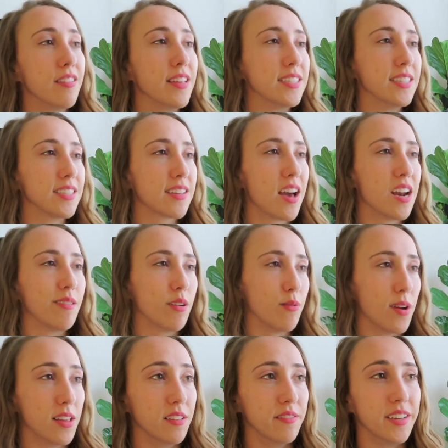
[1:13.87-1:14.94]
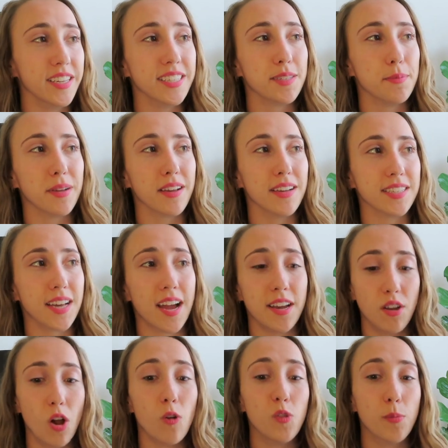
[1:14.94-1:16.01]
this is kind of irrelevant because I
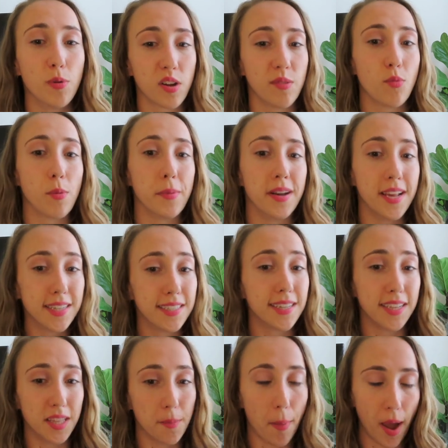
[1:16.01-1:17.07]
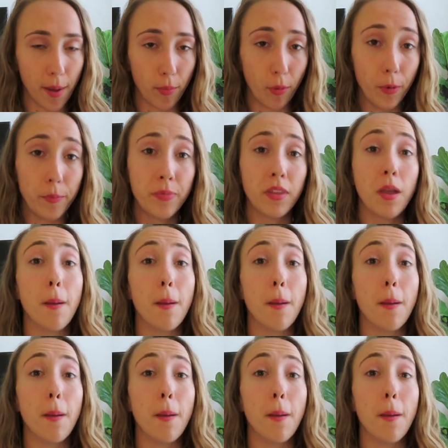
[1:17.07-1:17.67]
know the Book of Mormon isn't in the Bible,